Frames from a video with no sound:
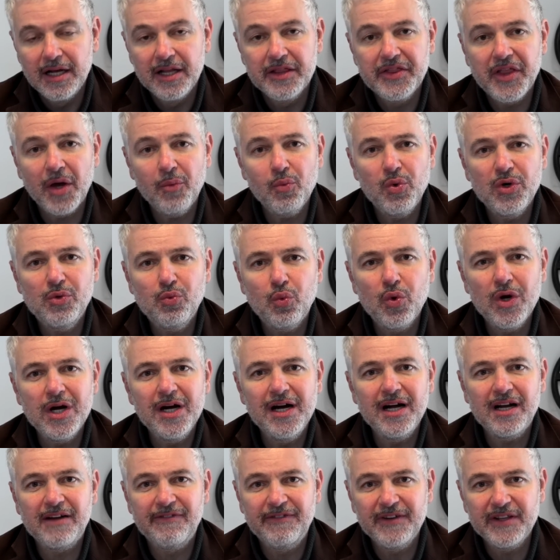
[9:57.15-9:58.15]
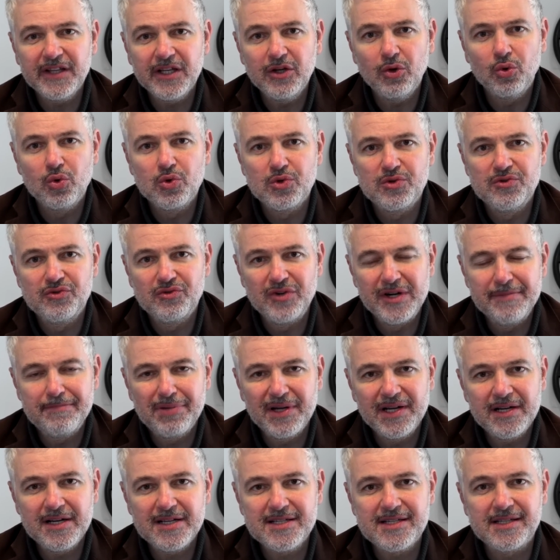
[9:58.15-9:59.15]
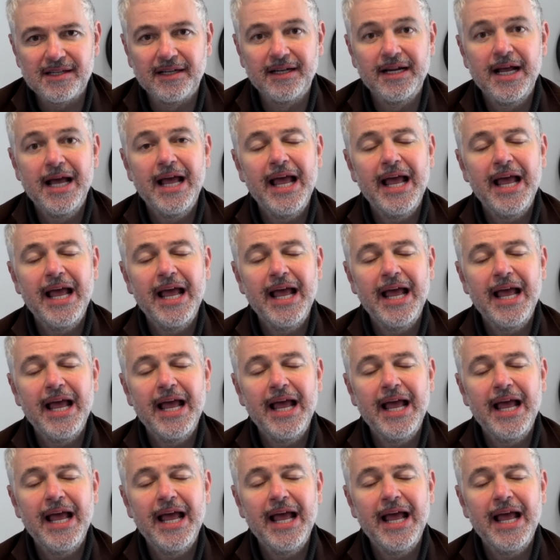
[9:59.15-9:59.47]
that would work for the ordinary person.